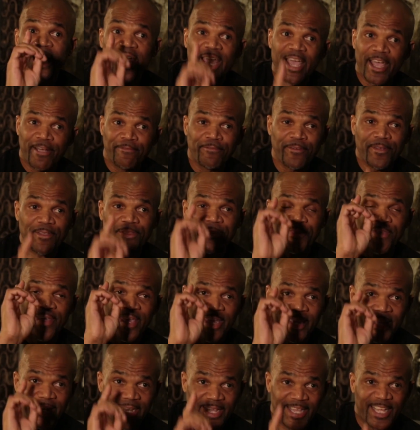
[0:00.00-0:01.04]

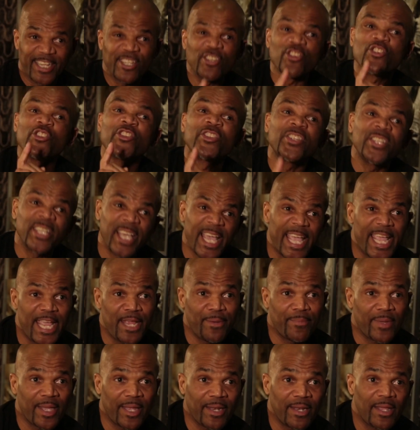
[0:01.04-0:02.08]
Everything in
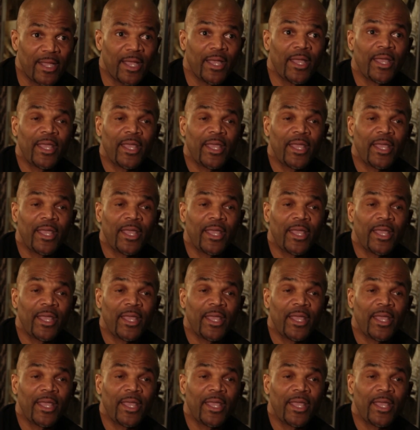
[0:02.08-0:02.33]
entertainment